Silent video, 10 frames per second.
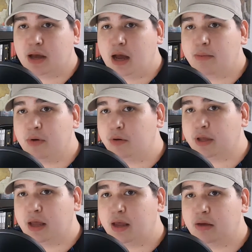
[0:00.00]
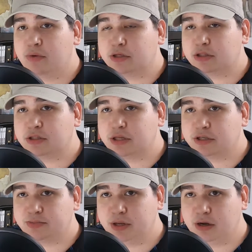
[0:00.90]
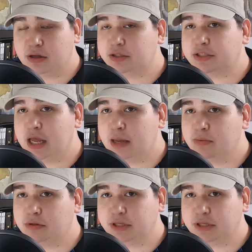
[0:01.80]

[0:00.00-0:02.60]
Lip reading: I'm okay with things being on the table